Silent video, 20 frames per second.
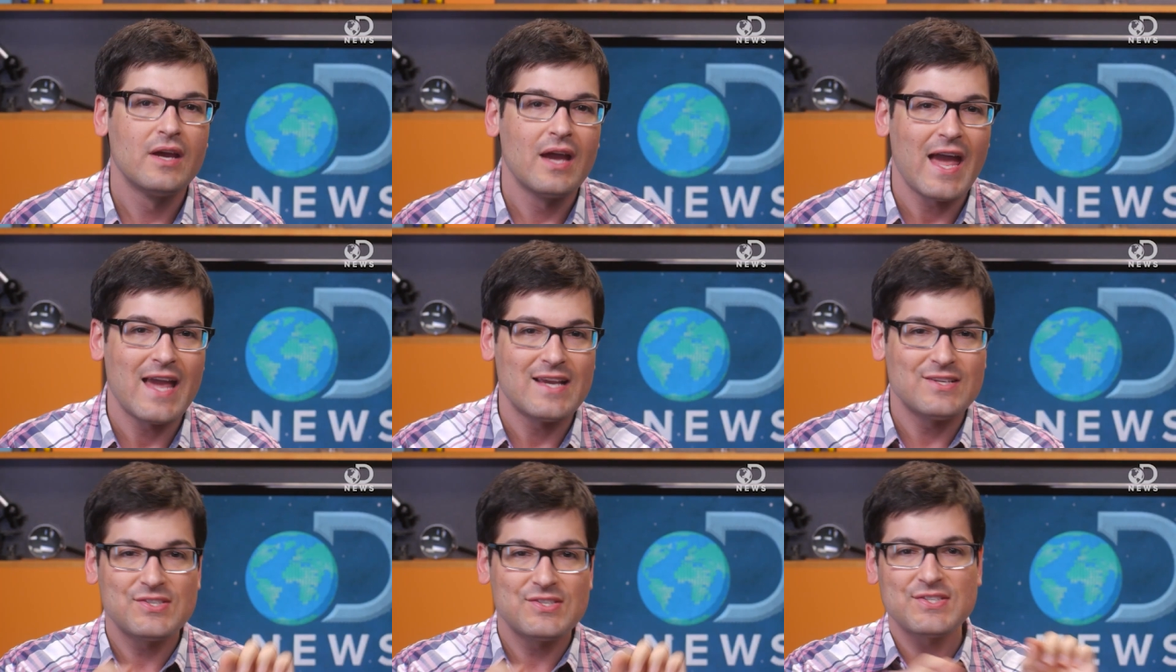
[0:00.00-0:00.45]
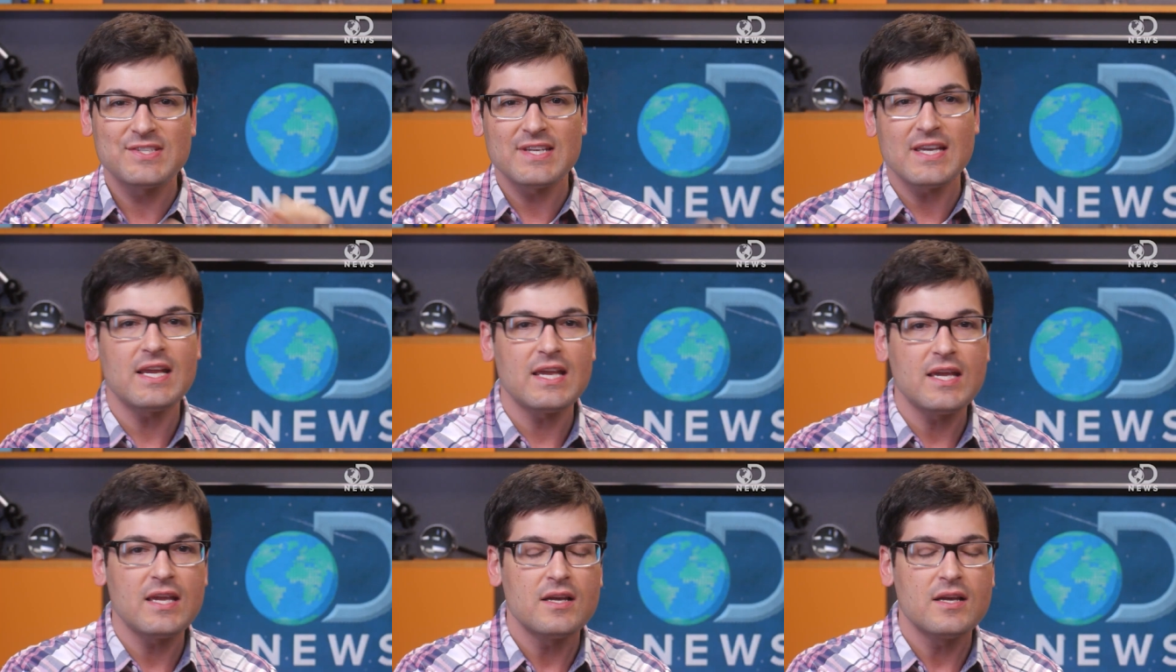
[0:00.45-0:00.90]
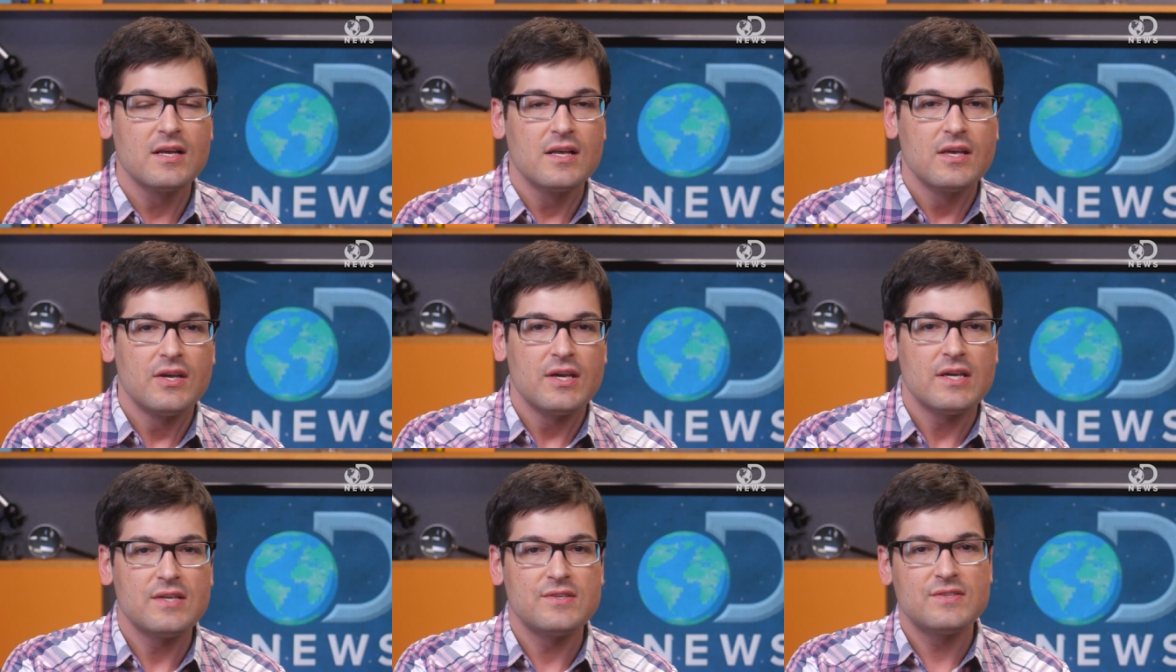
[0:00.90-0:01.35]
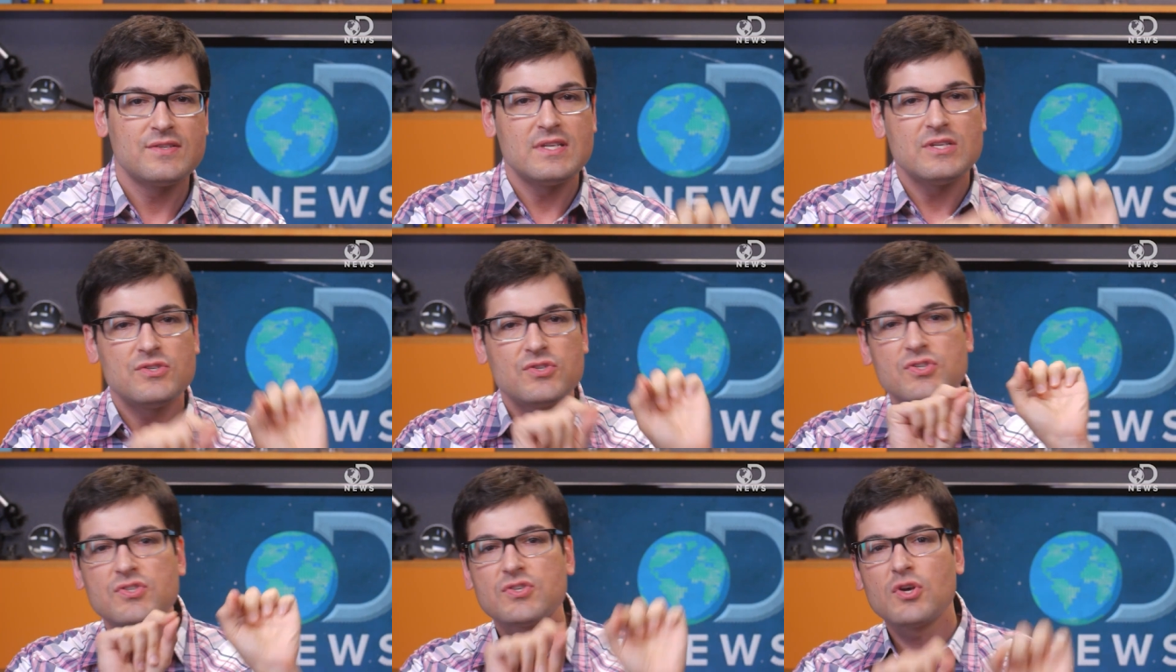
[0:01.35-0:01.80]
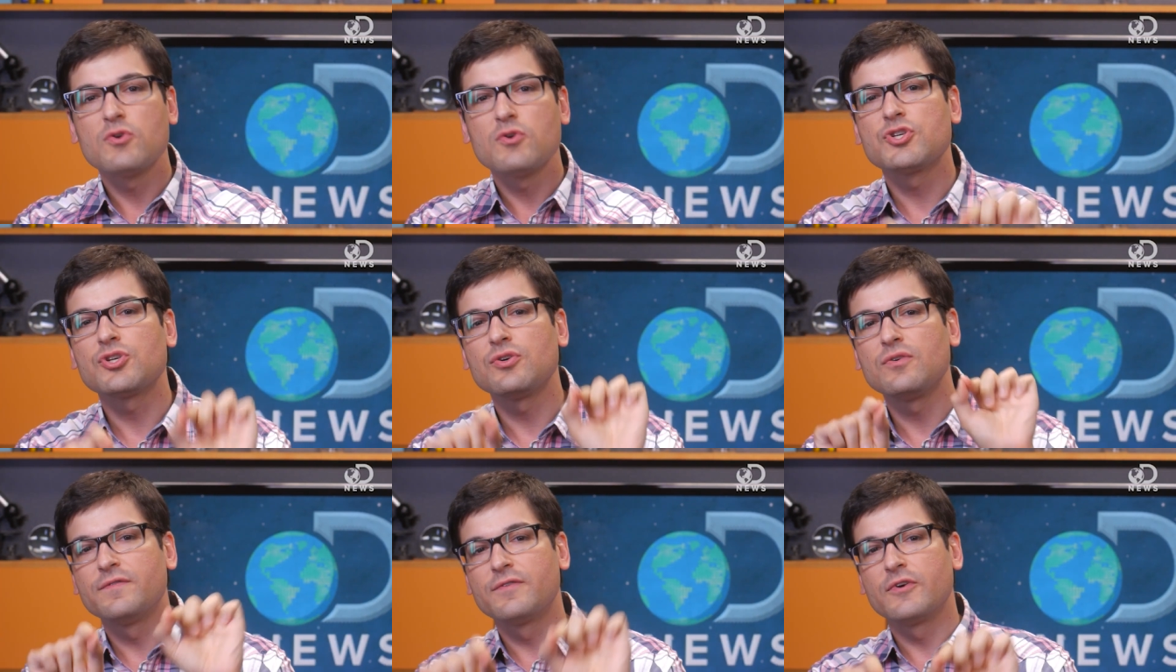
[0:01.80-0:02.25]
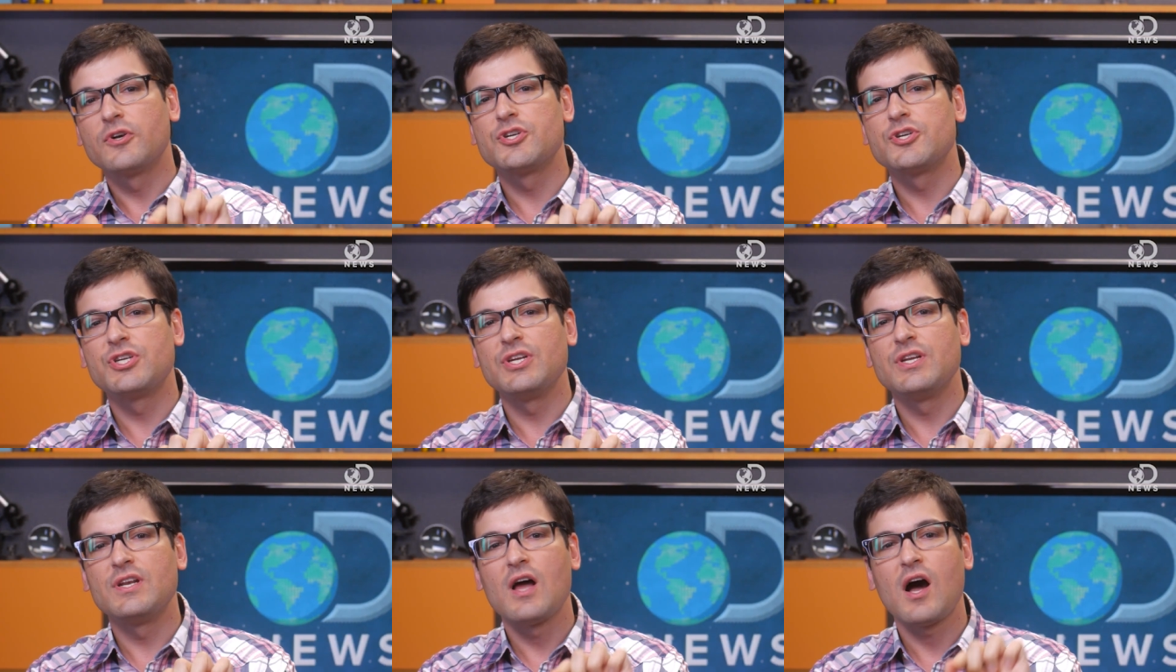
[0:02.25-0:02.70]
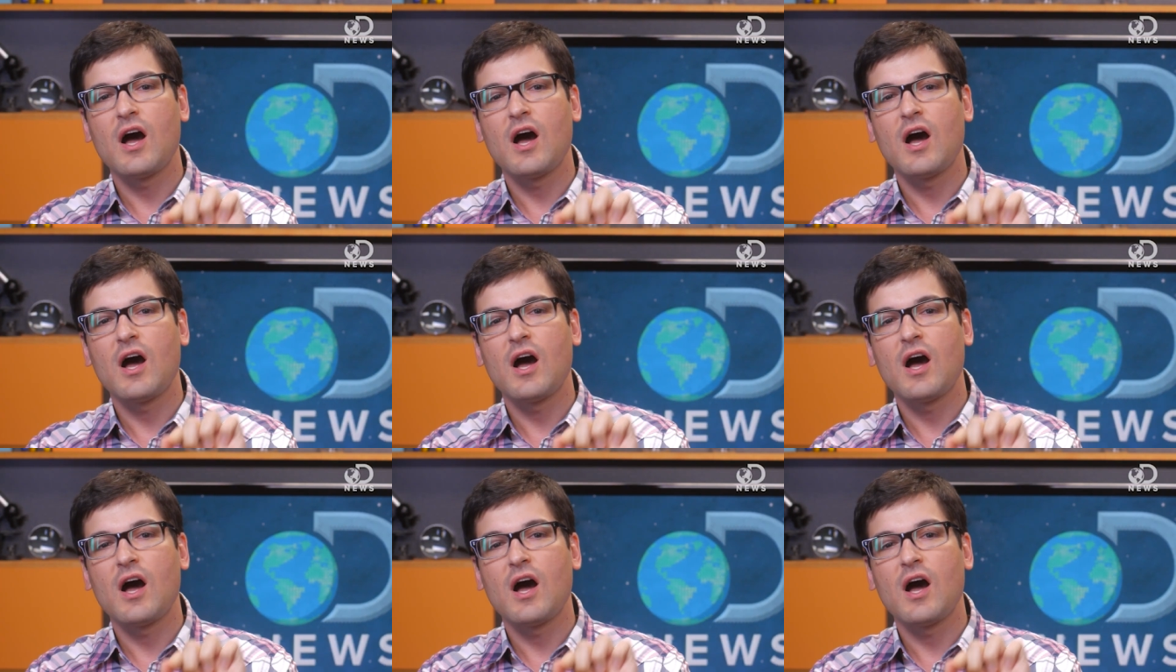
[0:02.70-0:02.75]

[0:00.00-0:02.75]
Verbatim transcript: A city is the social version